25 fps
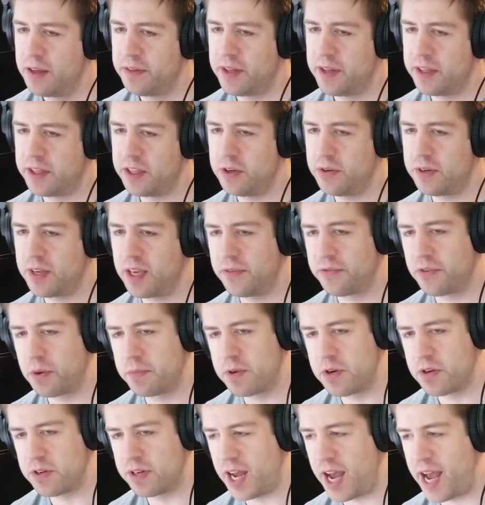that you get
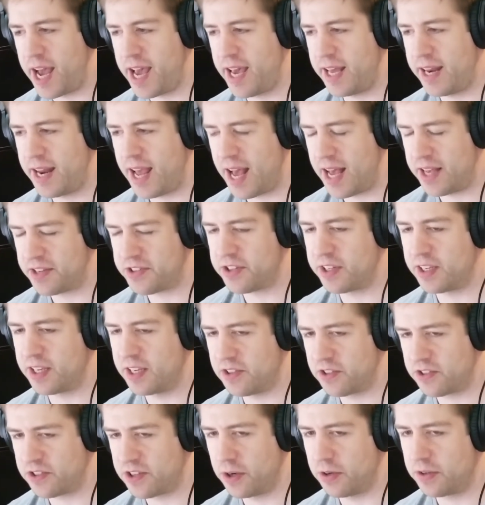from your diet has to
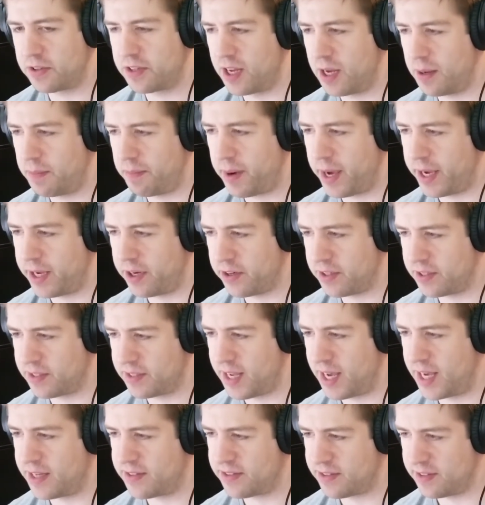get soaked up by your
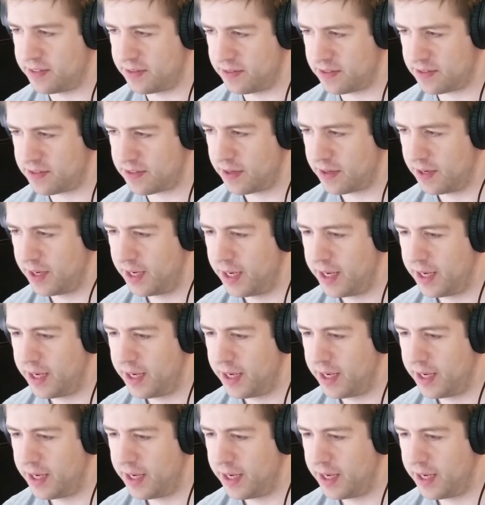intestines.